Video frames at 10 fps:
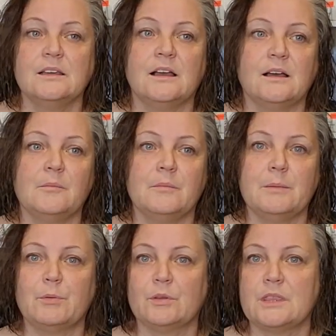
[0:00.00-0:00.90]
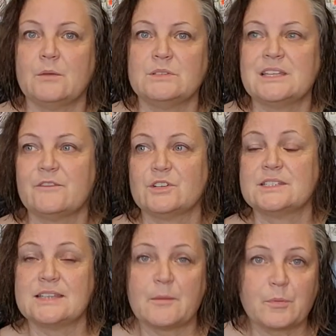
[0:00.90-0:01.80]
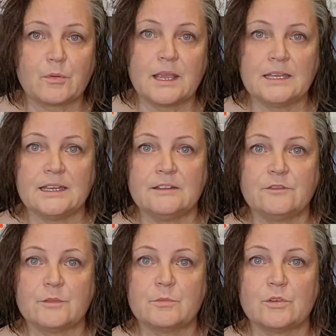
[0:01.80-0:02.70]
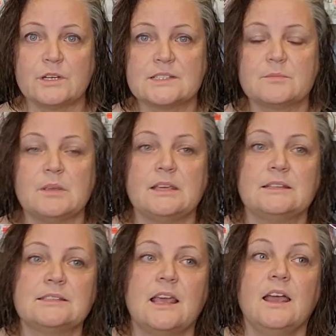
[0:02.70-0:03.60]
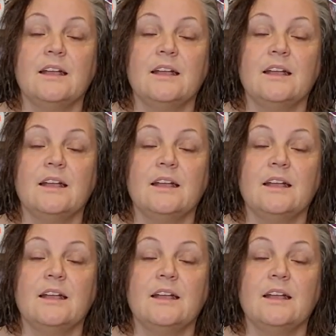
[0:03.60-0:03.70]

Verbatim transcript: My birthday was never separated from Christmas.